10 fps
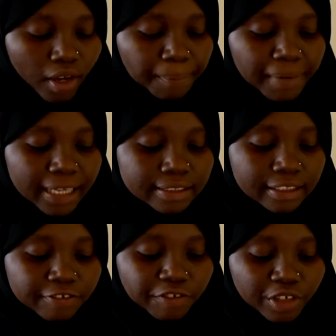
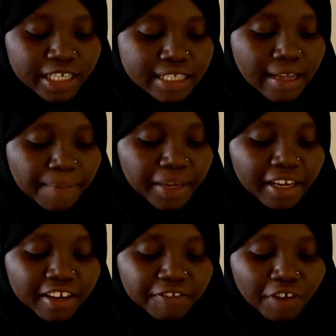Planted forests are
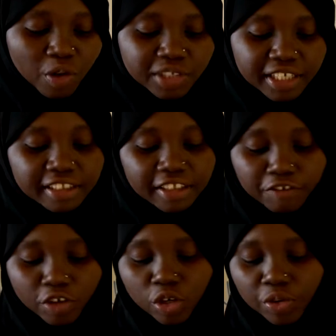mainly found in the
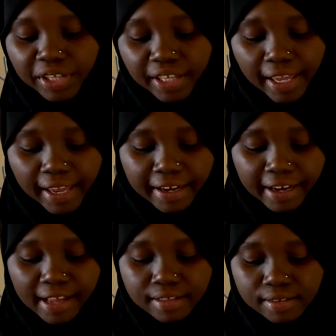following
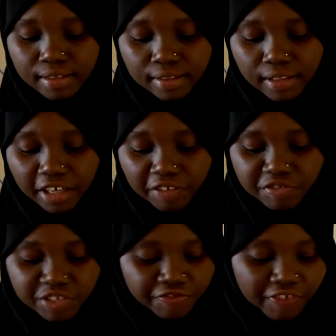areas in the
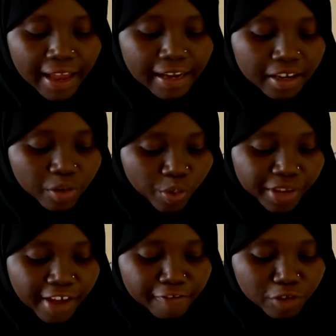Rift Valley.
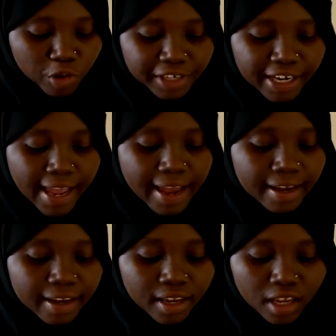We have
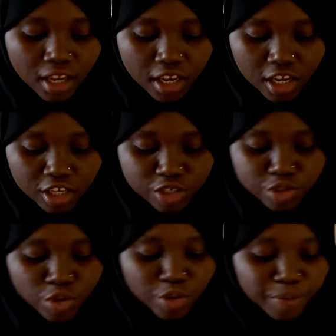Londiani,
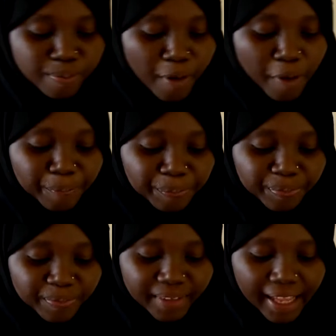Turbo,
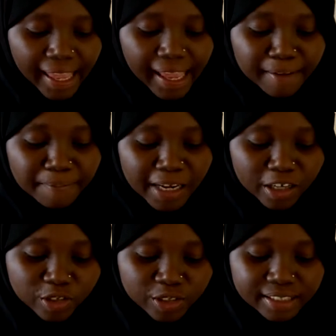
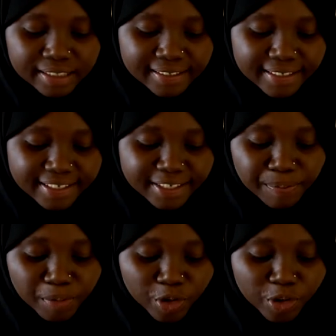Elbagon,
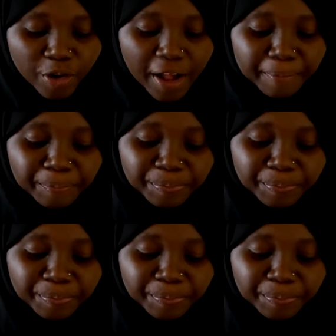Timboroa,